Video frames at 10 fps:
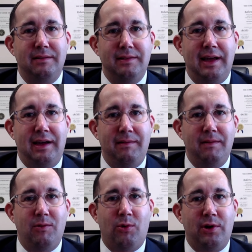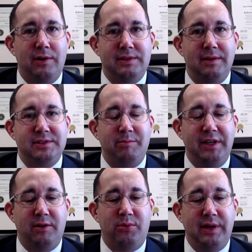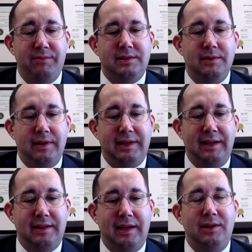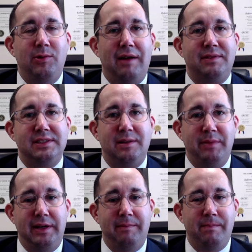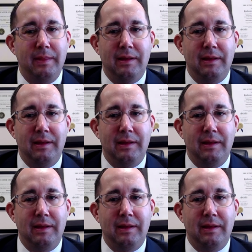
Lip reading: that order to submit your brief to the date that you have to submit it.